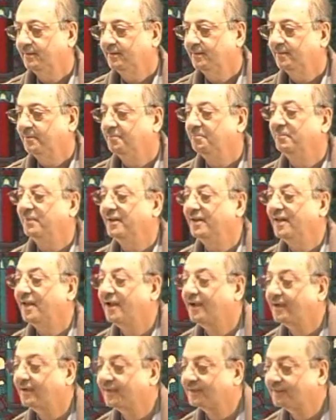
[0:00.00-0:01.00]

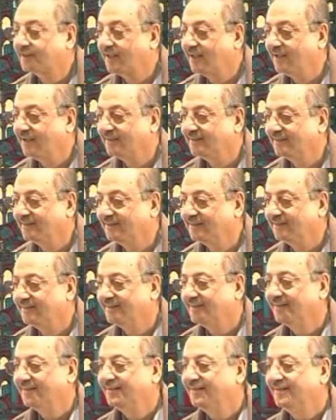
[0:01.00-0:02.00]
milakatani.
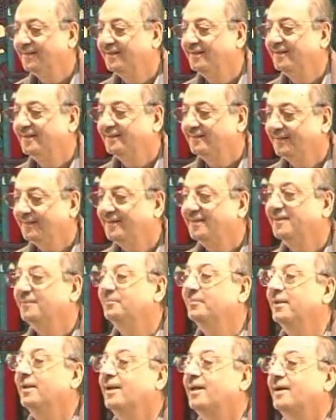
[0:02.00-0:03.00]

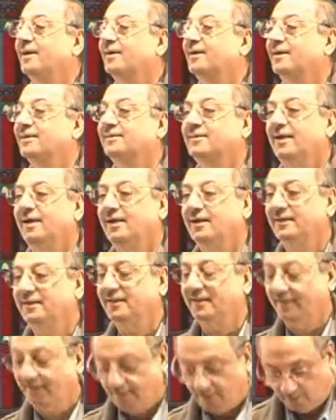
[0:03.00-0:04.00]
Milakatani.
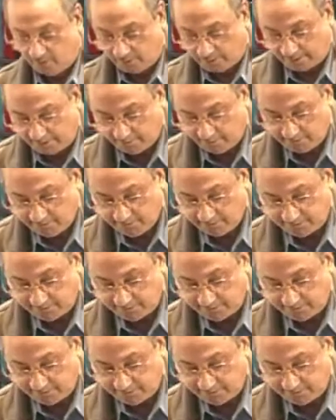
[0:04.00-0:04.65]
Okay, what was the